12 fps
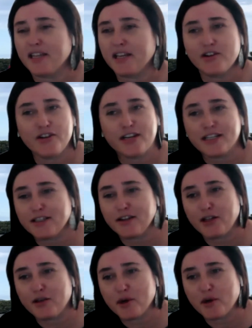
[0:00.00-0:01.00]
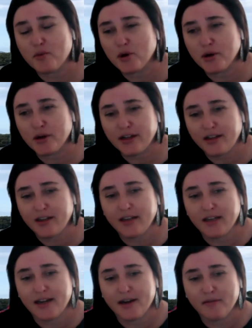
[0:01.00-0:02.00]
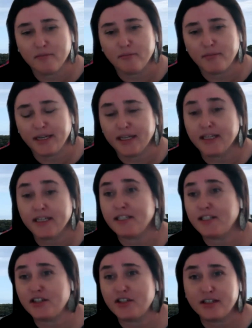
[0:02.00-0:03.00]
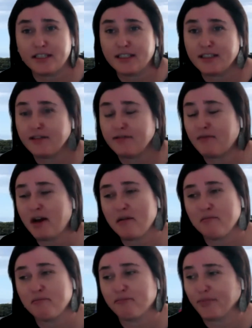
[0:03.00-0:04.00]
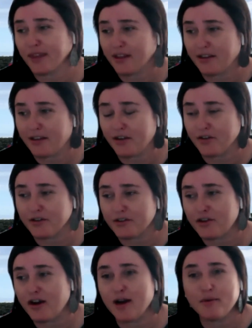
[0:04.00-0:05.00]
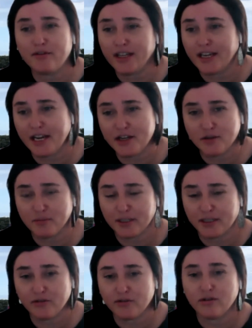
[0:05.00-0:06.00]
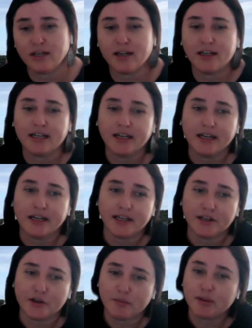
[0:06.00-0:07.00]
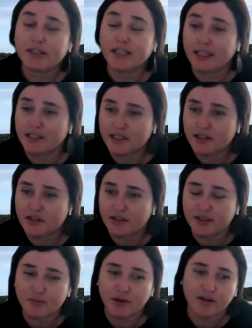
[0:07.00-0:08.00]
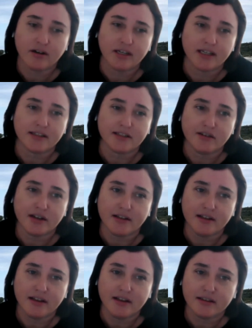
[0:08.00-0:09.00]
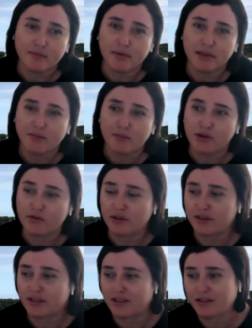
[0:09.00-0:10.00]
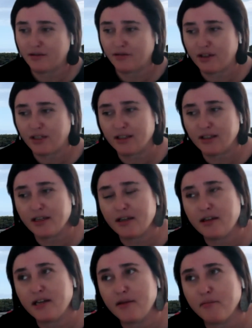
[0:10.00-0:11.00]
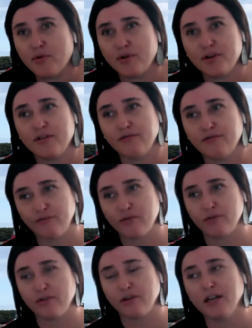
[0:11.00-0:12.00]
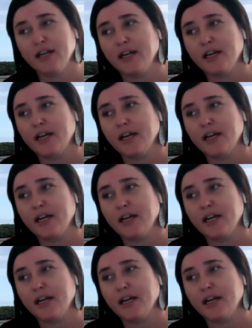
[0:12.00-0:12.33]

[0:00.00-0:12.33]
and they don't necessarily want to work in an Indigenous, you know, type of engagement, or, you know, building Indigenous priorities. So I think some of them nuances are really important for